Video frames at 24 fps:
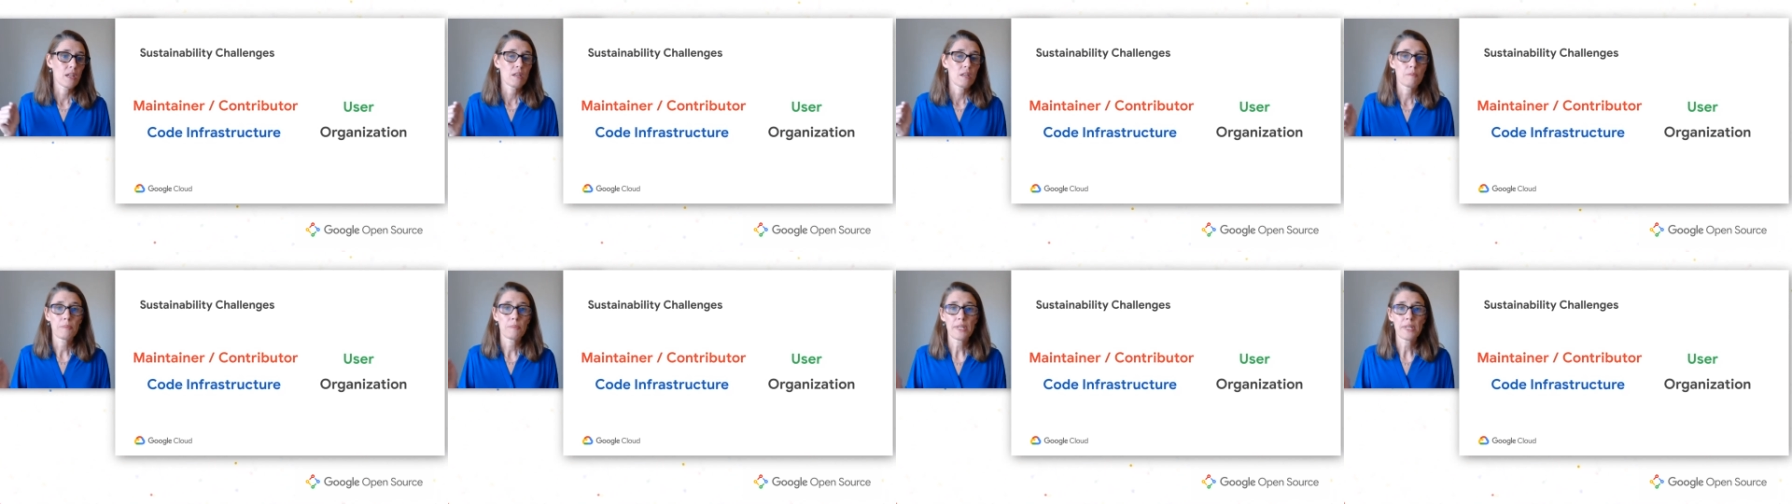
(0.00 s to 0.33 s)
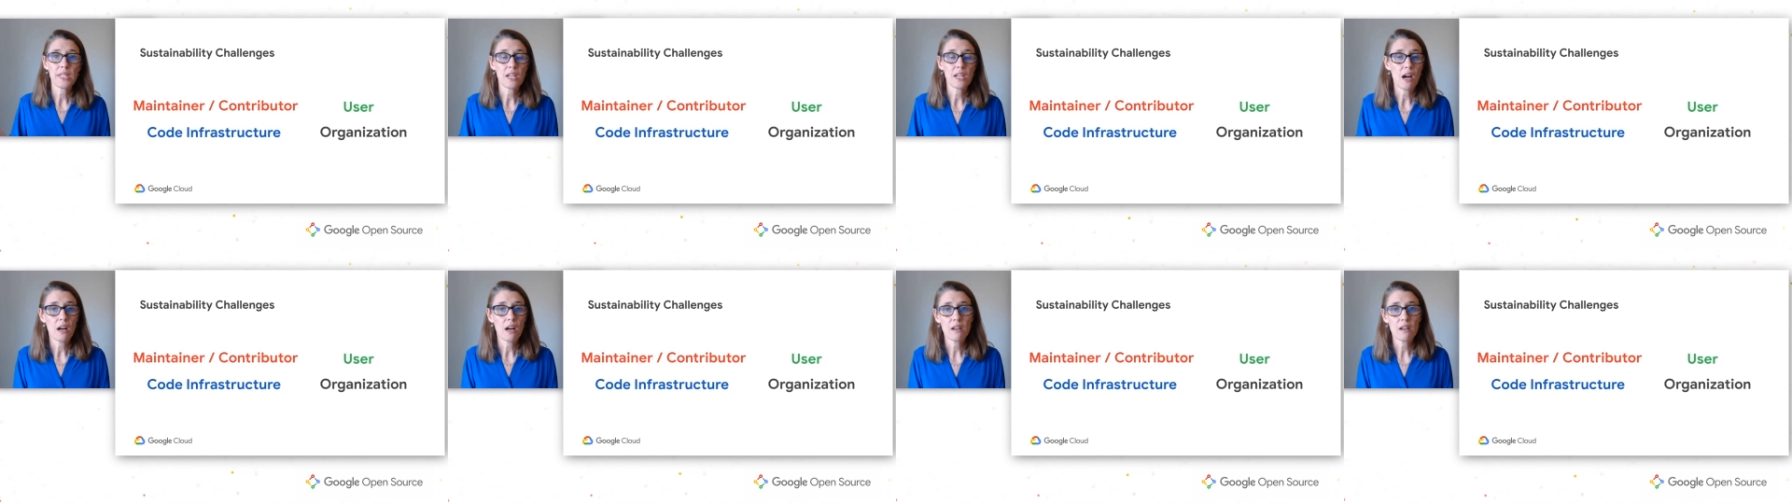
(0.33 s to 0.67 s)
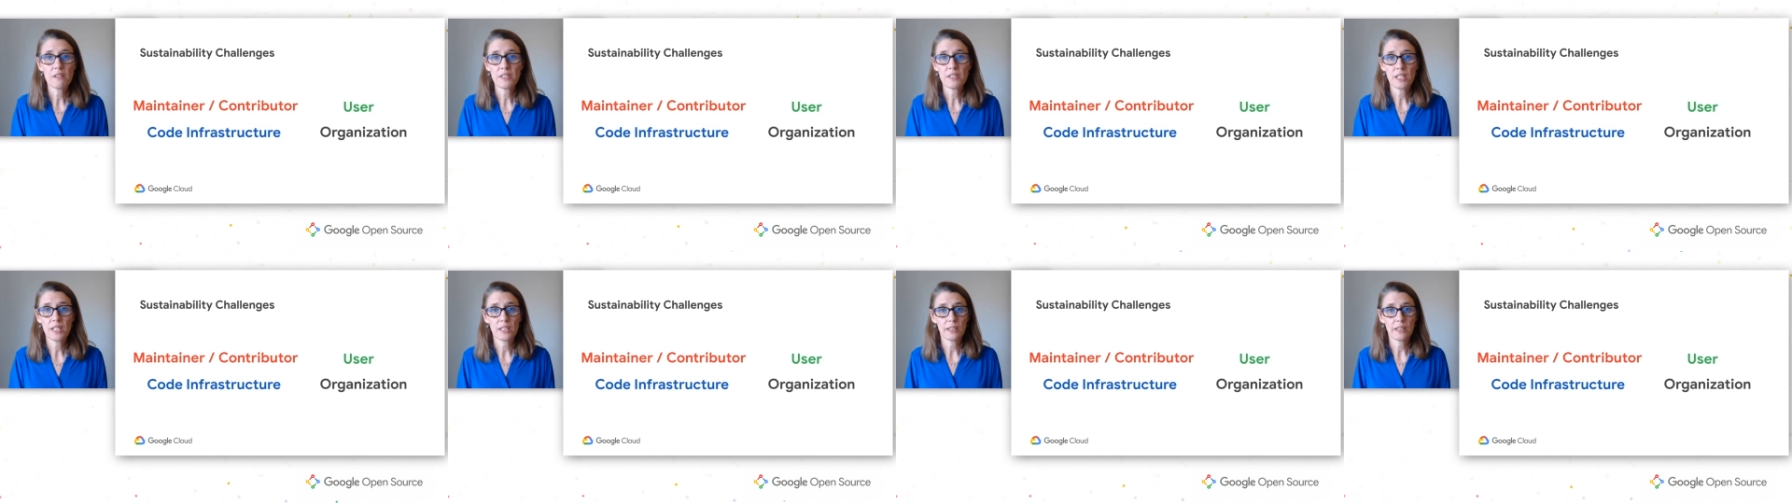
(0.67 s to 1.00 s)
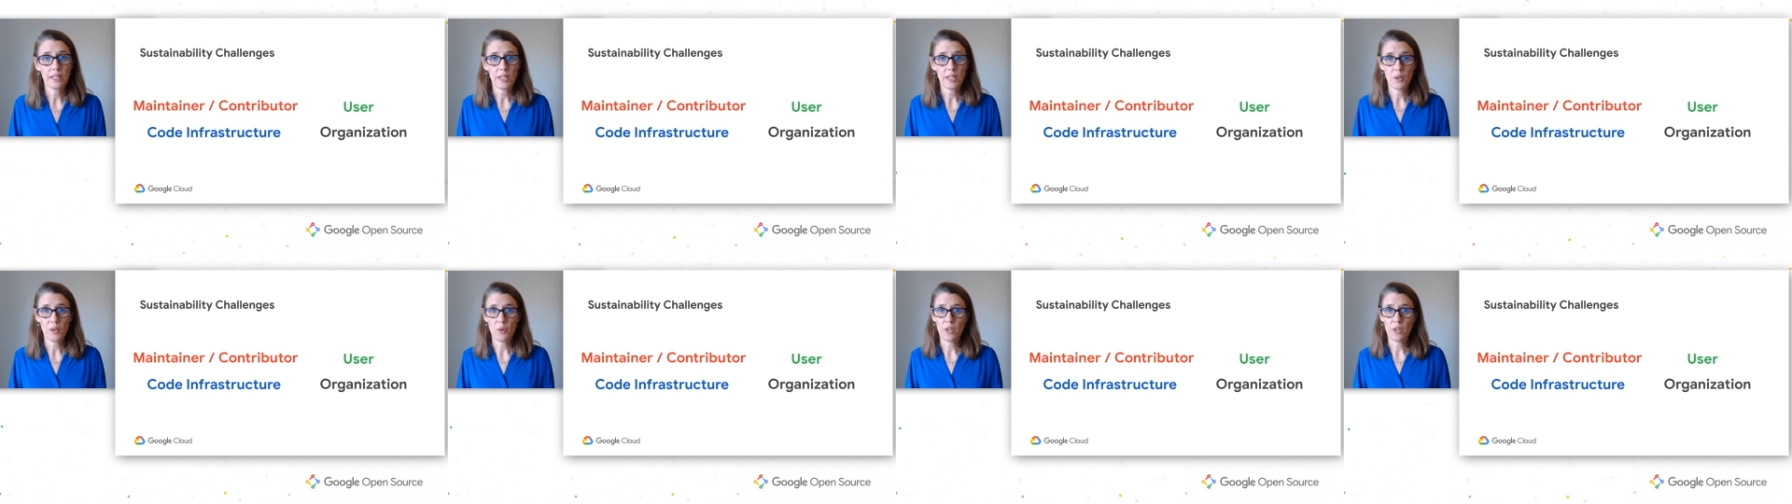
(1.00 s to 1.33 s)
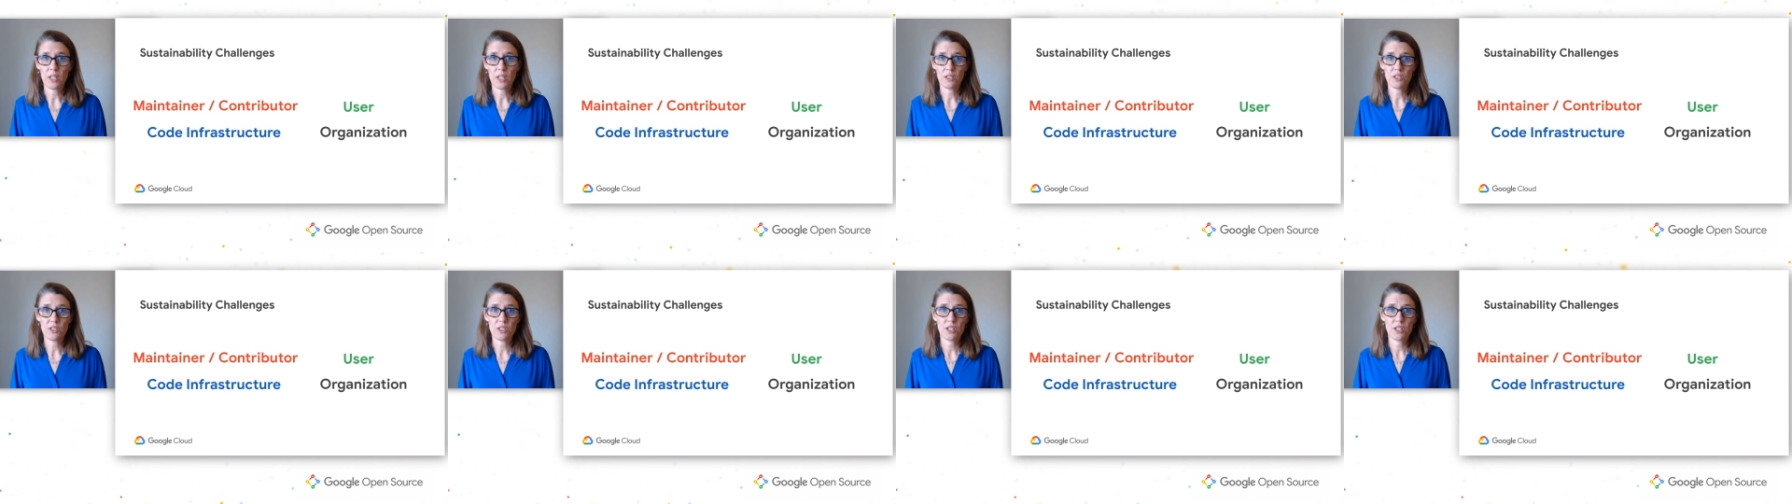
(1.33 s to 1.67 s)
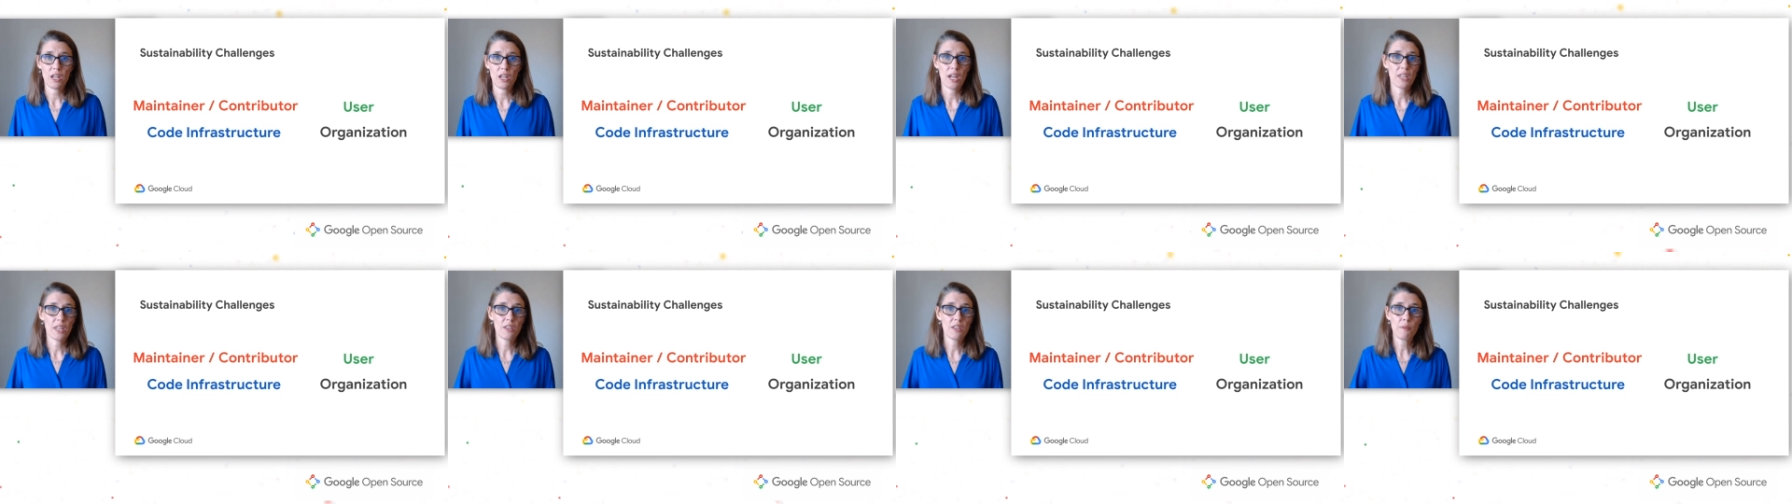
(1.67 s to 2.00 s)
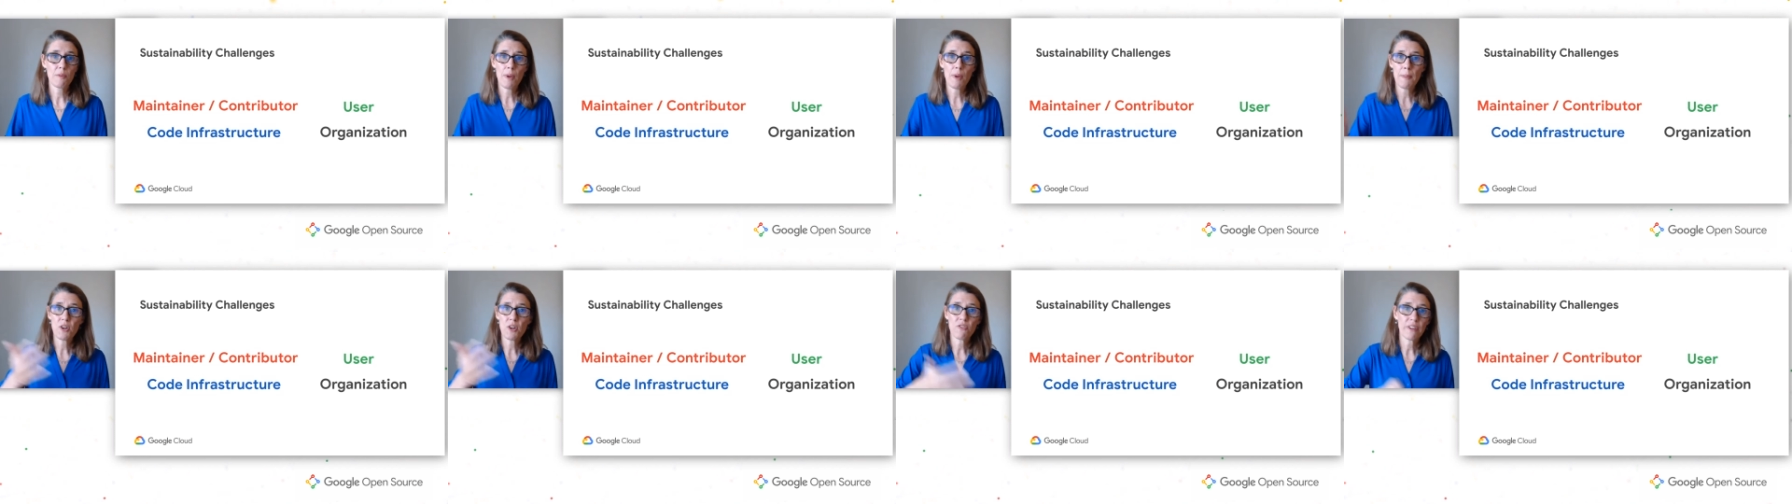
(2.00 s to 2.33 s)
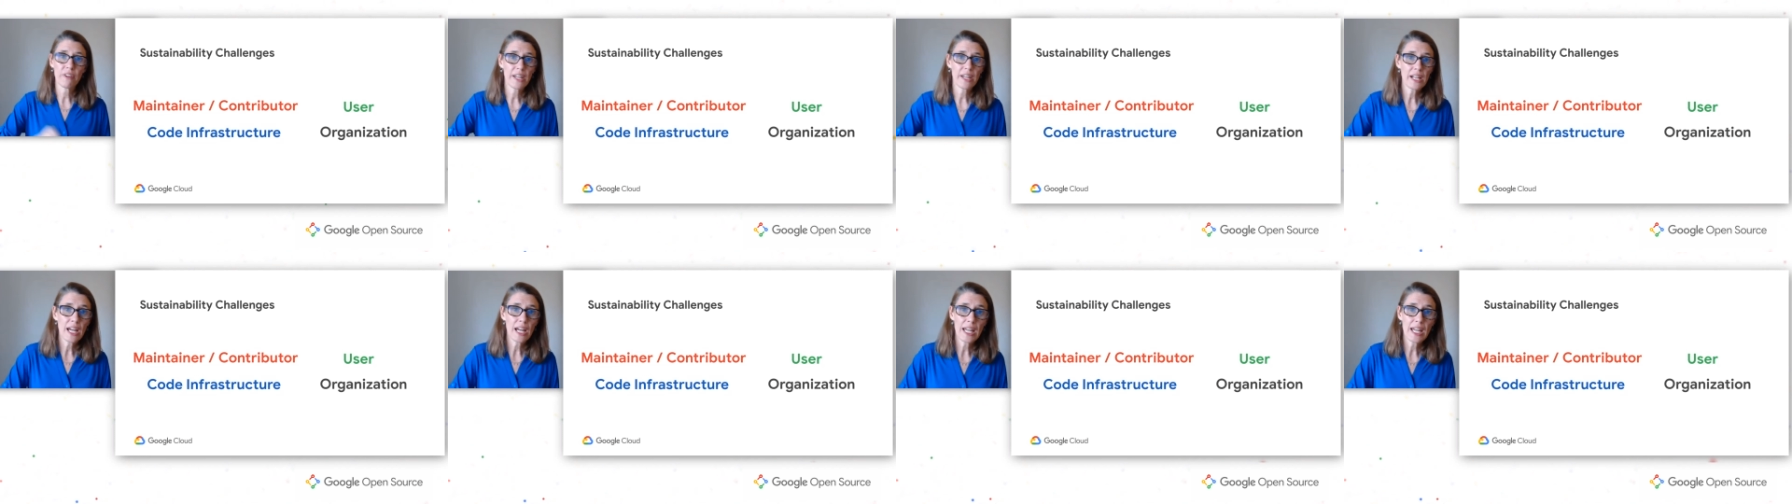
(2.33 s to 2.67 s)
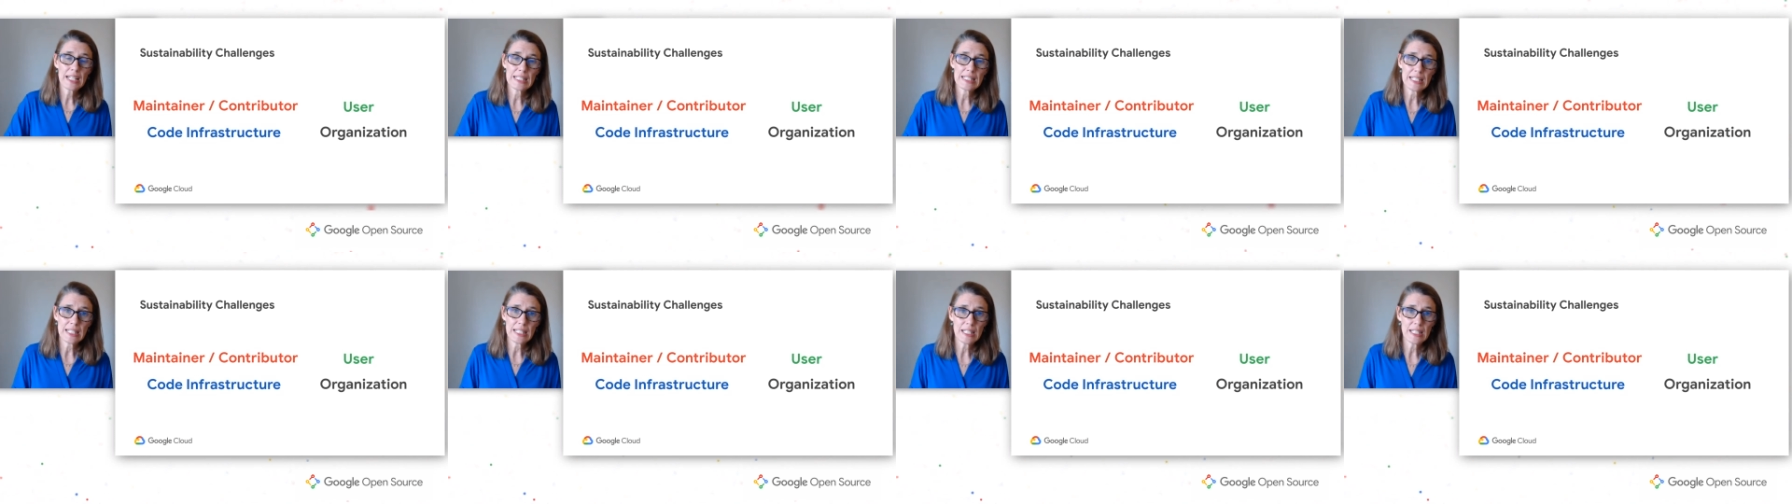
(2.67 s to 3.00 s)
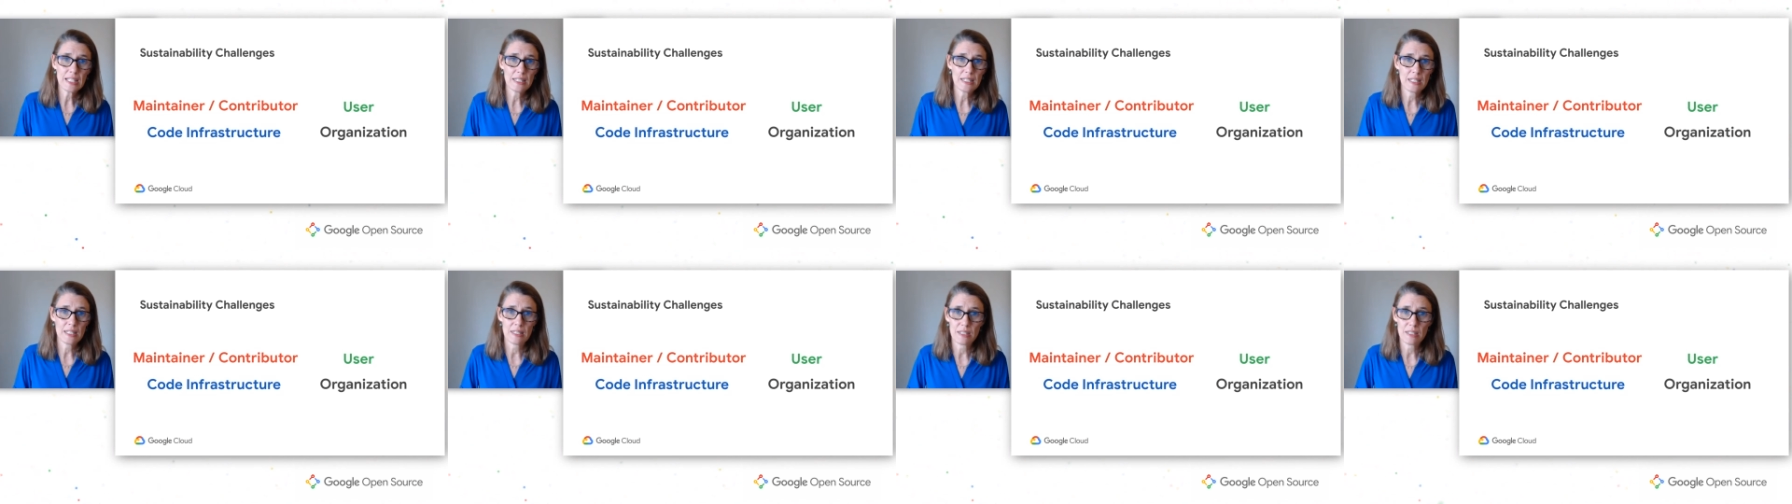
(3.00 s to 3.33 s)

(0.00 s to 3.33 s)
PRs can languish, and there might be great ideas in